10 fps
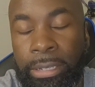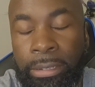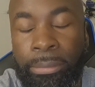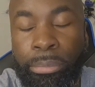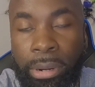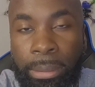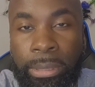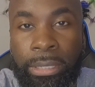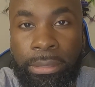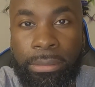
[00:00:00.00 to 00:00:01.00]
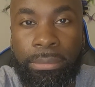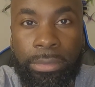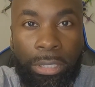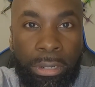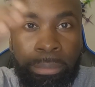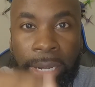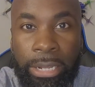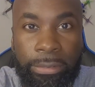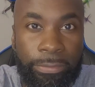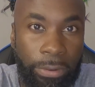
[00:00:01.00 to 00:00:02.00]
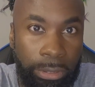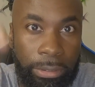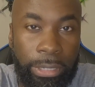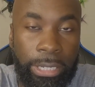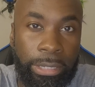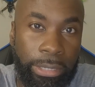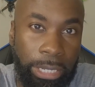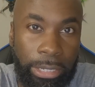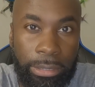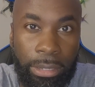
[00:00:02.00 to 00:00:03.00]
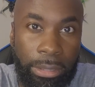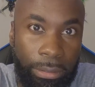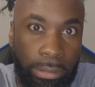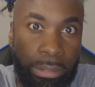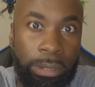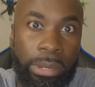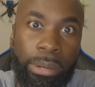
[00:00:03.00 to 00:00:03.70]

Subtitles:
They probably go back further than any other